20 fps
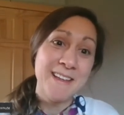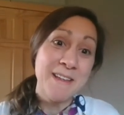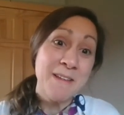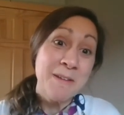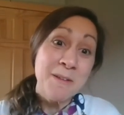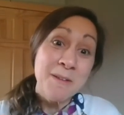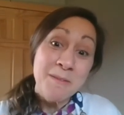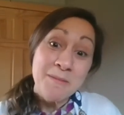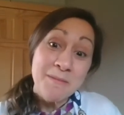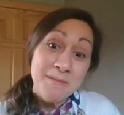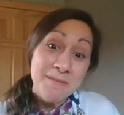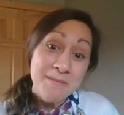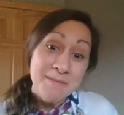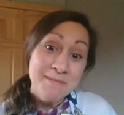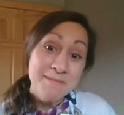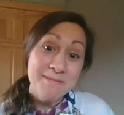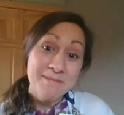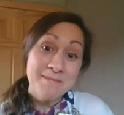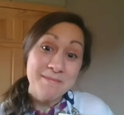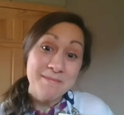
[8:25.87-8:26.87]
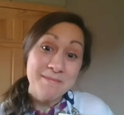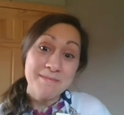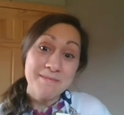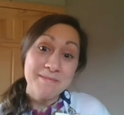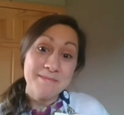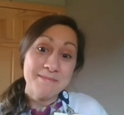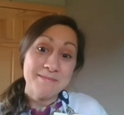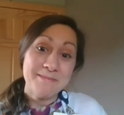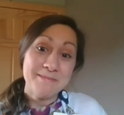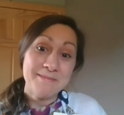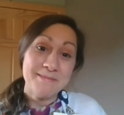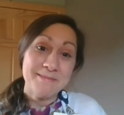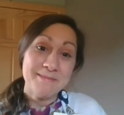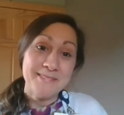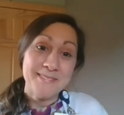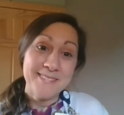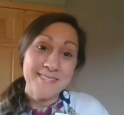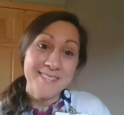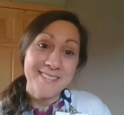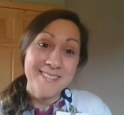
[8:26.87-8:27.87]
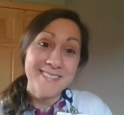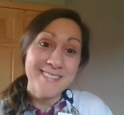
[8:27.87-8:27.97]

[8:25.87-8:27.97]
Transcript: (silence)